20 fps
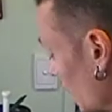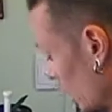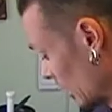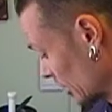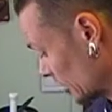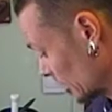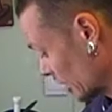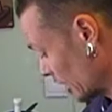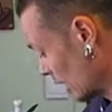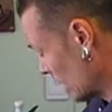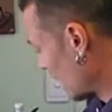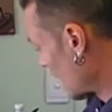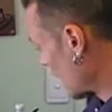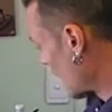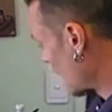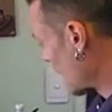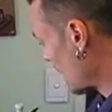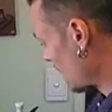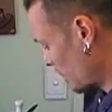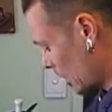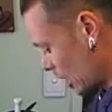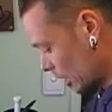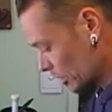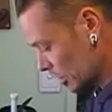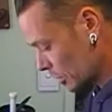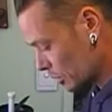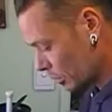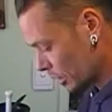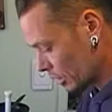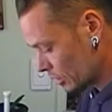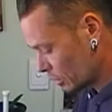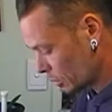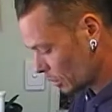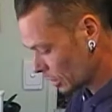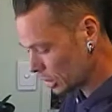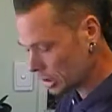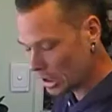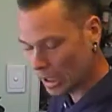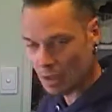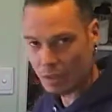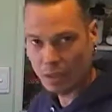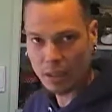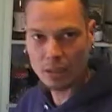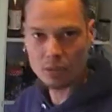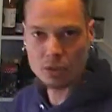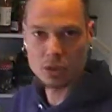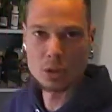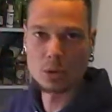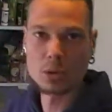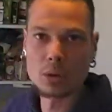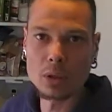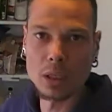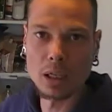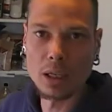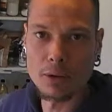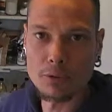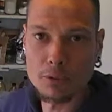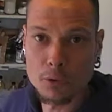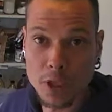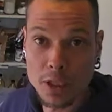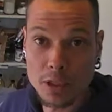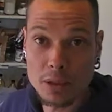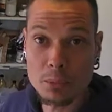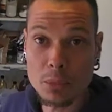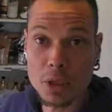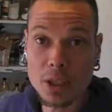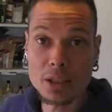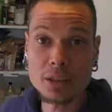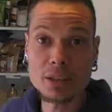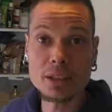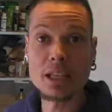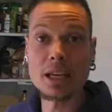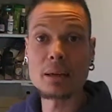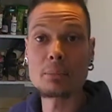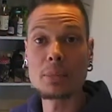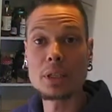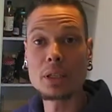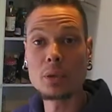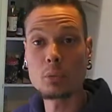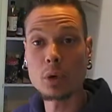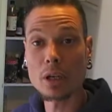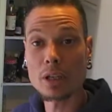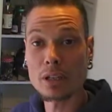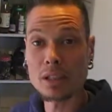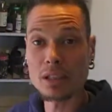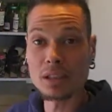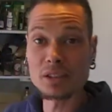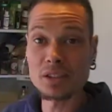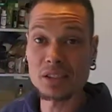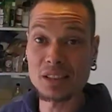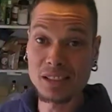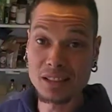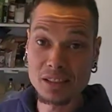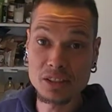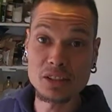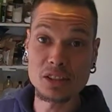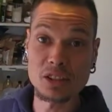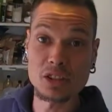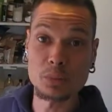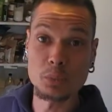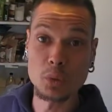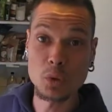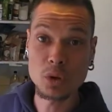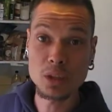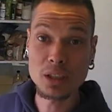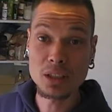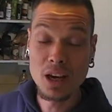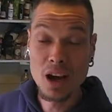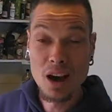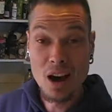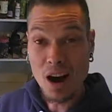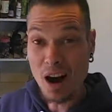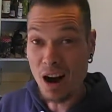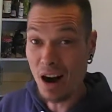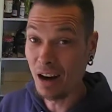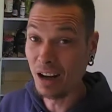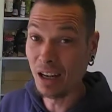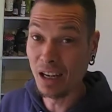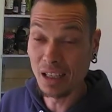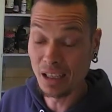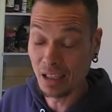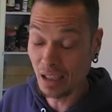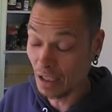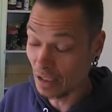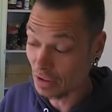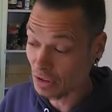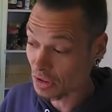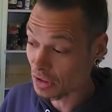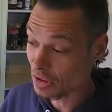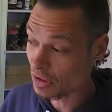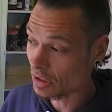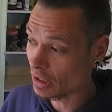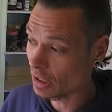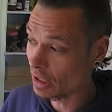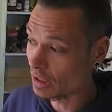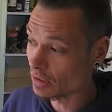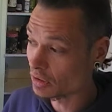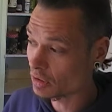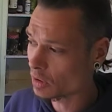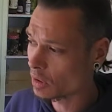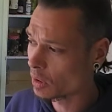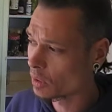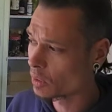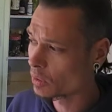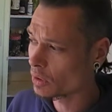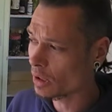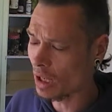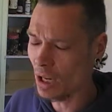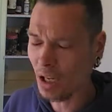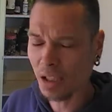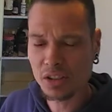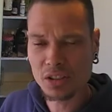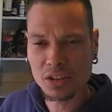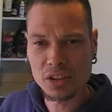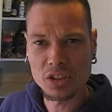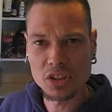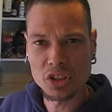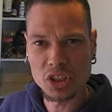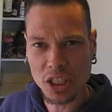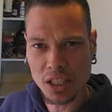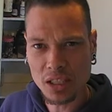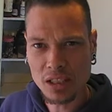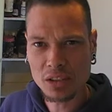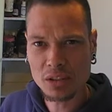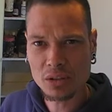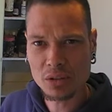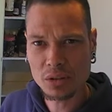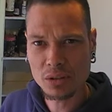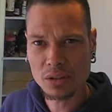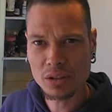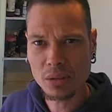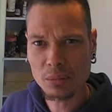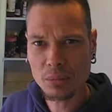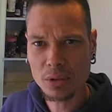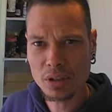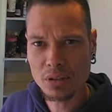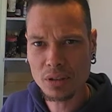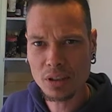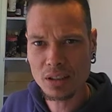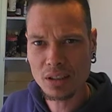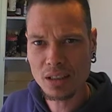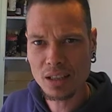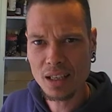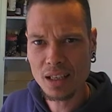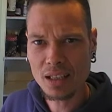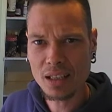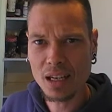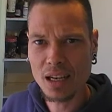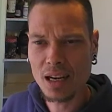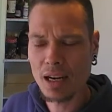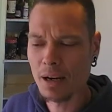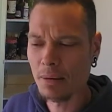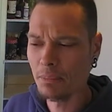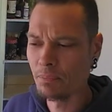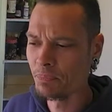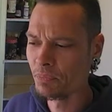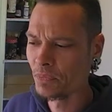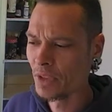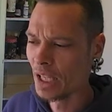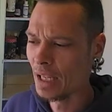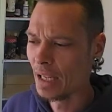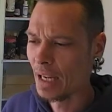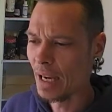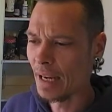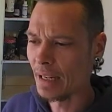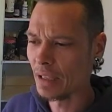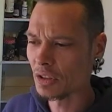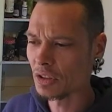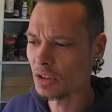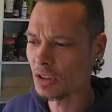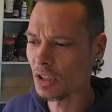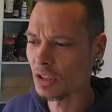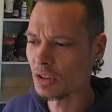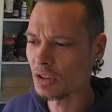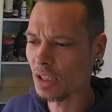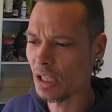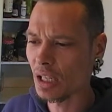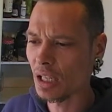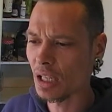Listen, I just want to do a shout out to a friend of mine, gave me one of these things this morning. It's called Isogenics or something like that, and it's this